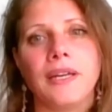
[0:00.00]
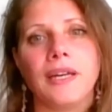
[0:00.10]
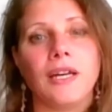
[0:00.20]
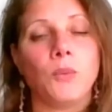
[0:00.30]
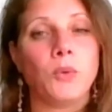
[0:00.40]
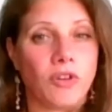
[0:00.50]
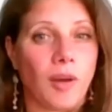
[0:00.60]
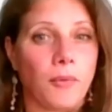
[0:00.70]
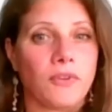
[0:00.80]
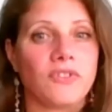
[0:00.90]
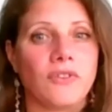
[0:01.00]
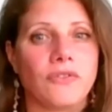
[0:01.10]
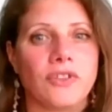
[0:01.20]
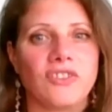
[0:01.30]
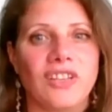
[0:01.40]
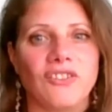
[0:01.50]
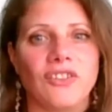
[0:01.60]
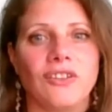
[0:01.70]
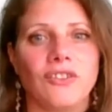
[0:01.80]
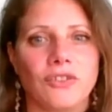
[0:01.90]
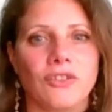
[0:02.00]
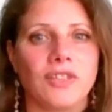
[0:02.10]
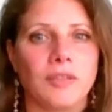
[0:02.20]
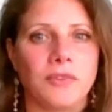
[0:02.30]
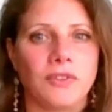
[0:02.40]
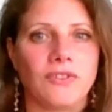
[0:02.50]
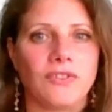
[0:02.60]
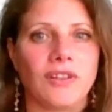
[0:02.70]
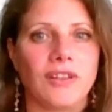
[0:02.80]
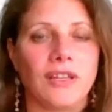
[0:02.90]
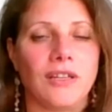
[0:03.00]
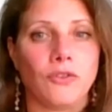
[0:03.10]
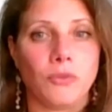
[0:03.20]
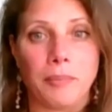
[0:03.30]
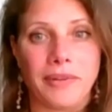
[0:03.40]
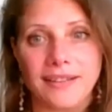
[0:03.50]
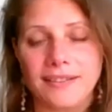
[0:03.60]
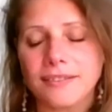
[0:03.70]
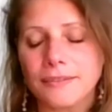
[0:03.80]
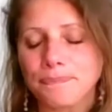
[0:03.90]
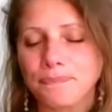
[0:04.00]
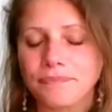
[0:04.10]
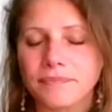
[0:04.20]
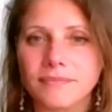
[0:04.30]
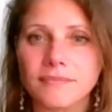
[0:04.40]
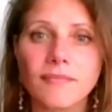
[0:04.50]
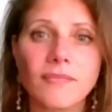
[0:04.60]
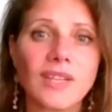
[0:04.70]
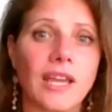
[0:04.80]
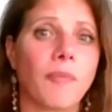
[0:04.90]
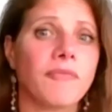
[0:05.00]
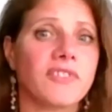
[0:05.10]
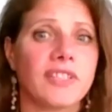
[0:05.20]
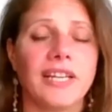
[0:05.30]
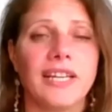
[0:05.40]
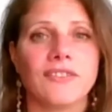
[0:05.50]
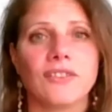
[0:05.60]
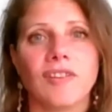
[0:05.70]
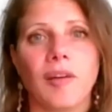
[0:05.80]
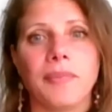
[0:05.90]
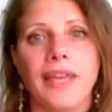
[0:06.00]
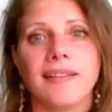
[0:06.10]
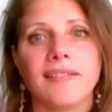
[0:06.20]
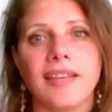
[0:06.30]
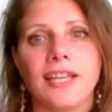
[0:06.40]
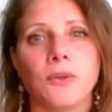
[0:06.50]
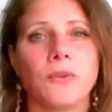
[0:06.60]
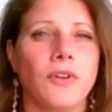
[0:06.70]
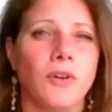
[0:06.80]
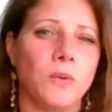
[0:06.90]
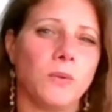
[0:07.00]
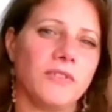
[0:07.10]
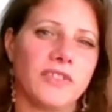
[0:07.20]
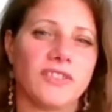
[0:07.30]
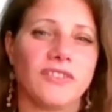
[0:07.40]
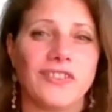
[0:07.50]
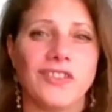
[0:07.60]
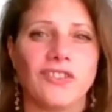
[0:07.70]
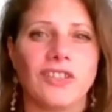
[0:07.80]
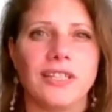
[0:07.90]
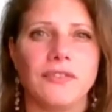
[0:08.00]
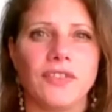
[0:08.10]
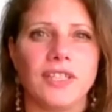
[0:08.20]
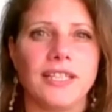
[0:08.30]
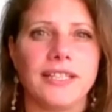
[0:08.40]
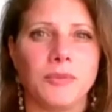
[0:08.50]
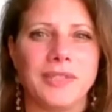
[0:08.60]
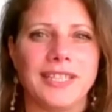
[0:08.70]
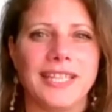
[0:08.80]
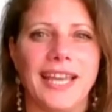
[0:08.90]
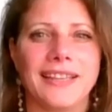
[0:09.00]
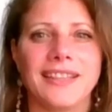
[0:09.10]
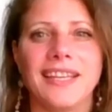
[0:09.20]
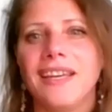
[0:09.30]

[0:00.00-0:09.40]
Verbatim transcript: uh, would come also for sessions or treatments uh, to my practice. And obviously I had to stop that. And although restrictions are lifting a little bit again,